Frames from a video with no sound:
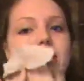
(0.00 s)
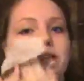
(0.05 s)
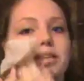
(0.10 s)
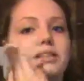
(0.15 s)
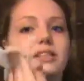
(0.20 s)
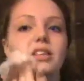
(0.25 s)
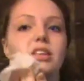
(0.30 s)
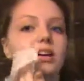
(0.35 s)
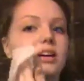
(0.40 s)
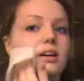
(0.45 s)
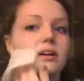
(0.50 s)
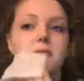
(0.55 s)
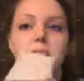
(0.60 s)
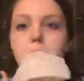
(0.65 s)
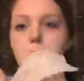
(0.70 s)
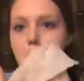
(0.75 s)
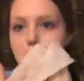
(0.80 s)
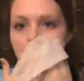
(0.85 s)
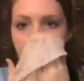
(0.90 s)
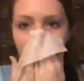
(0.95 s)
in the
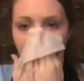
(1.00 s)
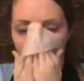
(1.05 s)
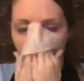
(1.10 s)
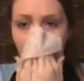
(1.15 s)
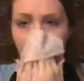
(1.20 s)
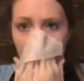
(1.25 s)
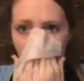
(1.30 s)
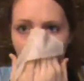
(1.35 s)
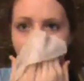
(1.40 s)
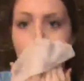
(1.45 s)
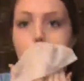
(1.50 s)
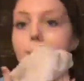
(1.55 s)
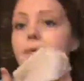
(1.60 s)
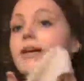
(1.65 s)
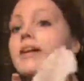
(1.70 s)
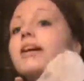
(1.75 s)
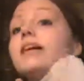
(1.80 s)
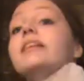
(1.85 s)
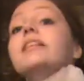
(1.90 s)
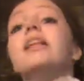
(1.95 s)

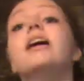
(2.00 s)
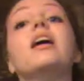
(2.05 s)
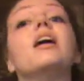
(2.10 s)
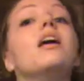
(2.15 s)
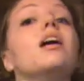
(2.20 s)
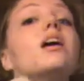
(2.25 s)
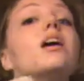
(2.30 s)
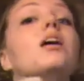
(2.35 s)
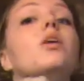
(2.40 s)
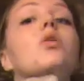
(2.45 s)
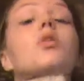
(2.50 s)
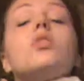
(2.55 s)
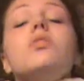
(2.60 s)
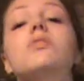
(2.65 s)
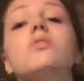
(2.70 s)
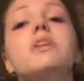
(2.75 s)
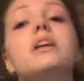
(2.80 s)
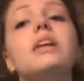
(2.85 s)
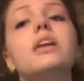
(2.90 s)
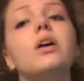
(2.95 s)
in the uh,
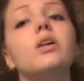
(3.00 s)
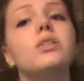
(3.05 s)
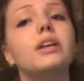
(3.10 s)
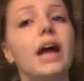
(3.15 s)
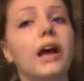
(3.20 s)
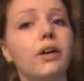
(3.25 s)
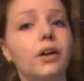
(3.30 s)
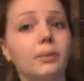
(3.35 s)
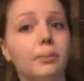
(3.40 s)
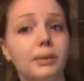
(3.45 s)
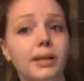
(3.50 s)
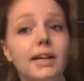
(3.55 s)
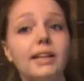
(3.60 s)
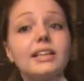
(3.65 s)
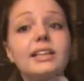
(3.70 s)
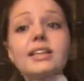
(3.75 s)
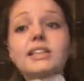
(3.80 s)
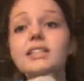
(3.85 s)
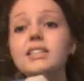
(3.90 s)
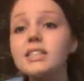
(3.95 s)
old video diary
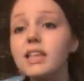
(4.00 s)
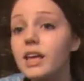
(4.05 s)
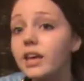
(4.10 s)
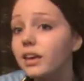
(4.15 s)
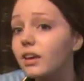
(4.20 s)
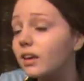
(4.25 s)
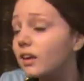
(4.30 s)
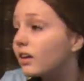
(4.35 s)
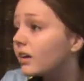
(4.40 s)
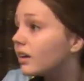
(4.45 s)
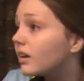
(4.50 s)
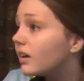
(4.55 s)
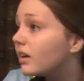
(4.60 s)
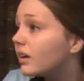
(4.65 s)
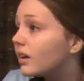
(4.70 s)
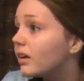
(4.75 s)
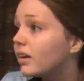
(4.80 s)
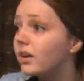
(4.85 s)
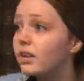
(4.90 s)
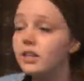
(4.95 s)
playlist. Like
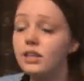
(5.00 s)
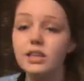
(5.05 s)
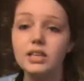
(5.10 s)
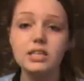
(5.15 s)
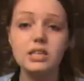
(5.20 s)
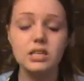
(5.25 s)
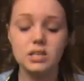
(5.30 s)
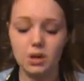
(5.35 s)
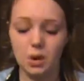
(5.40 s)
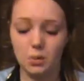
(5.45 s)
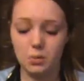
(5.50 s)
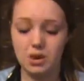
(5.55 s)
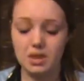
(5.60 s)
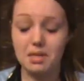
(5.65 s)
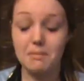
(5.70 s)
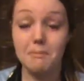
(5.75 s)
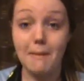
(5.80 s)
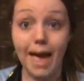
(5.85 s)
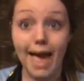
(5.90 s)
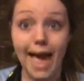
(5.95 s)
this is like
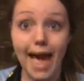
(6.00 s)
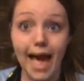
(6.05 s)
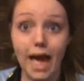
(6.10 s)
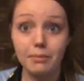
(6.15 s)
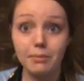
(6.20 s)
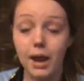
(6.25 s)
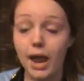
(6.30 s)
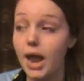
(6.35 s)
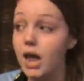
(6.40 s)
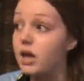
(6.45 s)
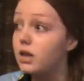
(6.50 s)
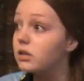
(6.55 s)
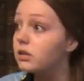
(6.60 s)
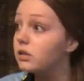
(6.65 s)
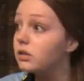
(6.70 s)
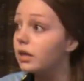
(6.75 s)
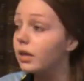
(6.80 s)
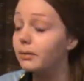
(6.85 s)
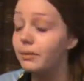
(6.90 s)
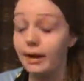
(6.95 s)
really bad,
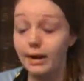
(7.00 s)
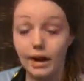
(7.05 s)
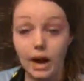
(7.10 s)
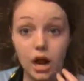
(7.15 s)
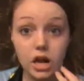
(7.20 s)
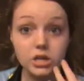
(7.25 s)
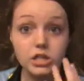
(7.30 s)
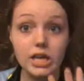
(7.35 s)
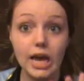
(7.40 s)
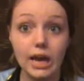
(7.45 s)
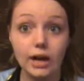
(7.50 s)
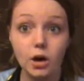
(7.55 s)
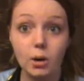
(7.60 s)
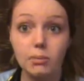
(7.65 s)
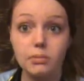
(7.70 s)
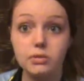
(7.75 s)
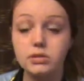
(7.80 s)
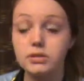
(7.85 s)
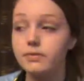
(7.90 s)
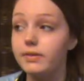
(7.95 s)
man. Like my contact
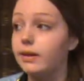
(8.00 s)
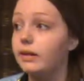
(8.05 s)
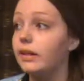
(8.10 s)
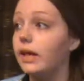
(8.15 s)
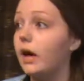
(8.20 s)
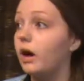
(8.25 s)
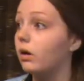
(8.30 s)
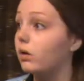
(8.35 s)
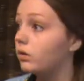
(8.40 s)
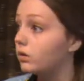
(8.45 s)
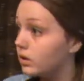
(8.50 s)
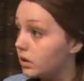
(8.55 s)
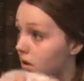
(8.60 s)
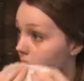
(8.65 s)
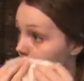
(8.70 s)
almost fell out.